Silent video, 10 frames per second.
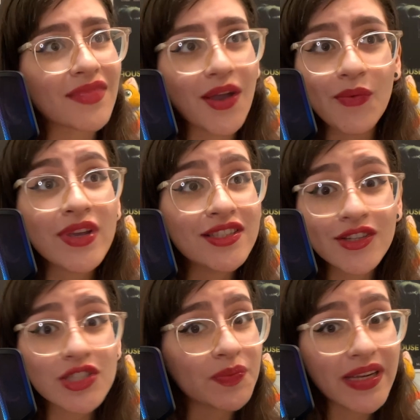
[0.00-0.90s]
we
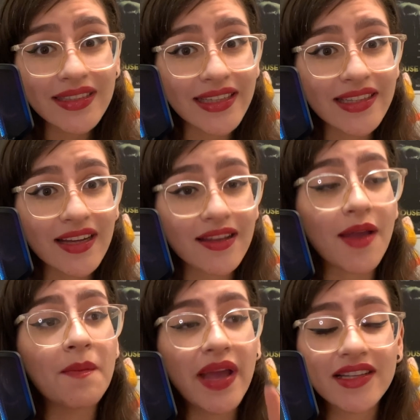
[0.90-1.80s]
don't speak like that.
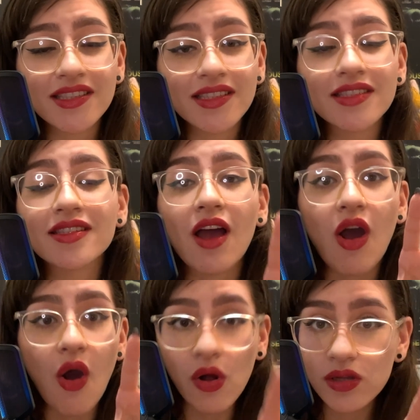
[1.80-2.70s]
And Mexicans
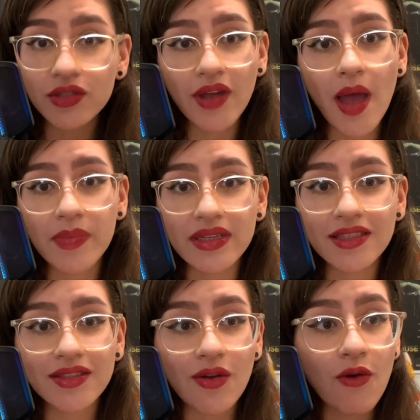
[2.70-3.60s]
also happen.
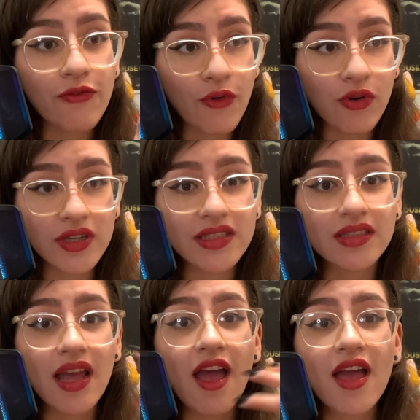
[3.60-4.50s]
So, of
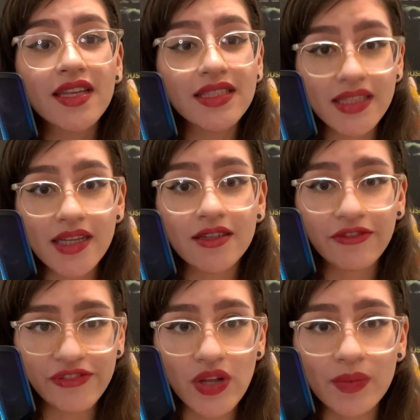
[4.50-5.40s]
course, seeing a
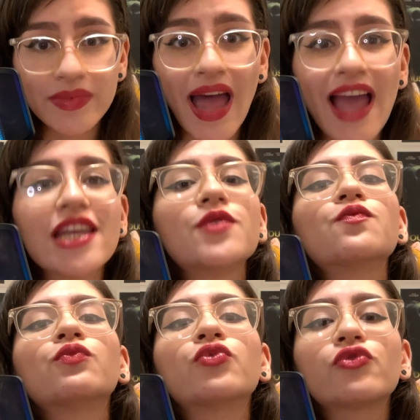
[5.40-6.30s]
film that
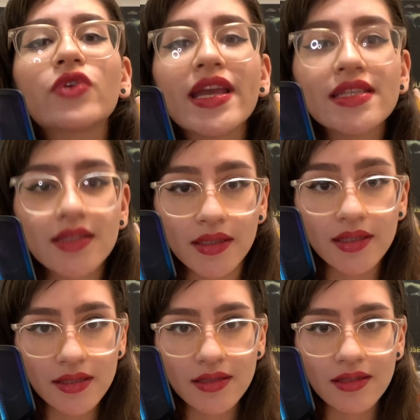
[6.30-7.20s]

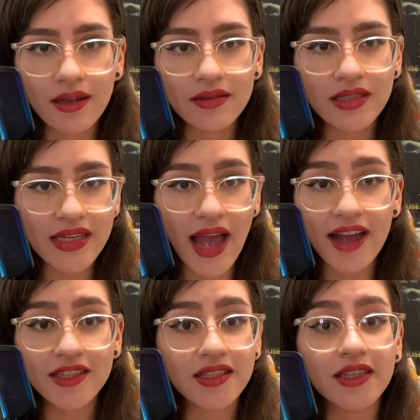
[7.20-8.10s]
embraces the
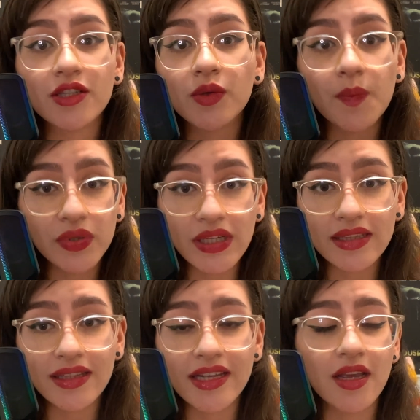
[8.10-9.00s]
accent
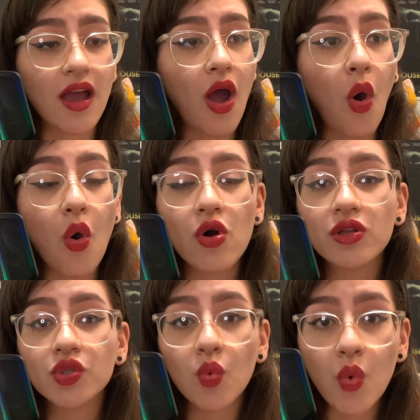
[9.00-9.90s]
completely, all
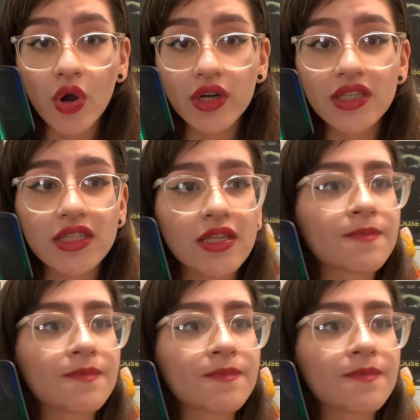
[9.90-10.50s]
the words,